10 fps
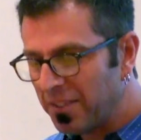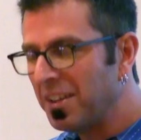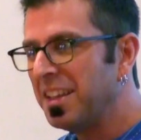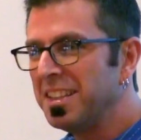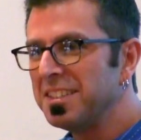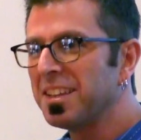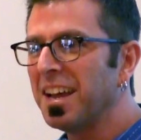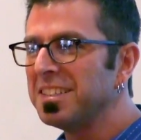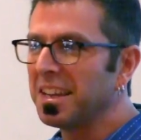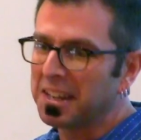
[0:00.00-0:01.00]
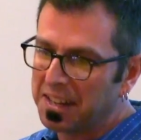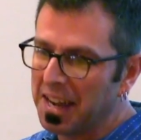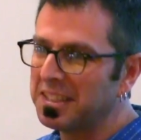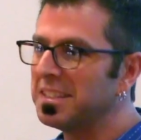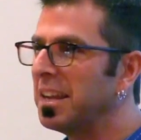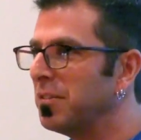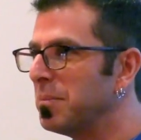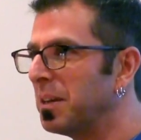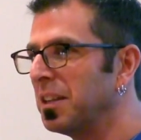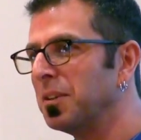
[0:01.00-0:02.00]
what am I, this guy's like connected to
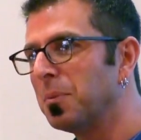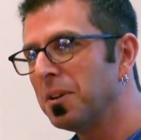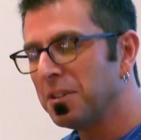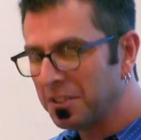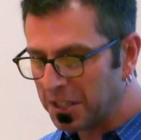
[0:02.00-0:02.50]
everybody in the world.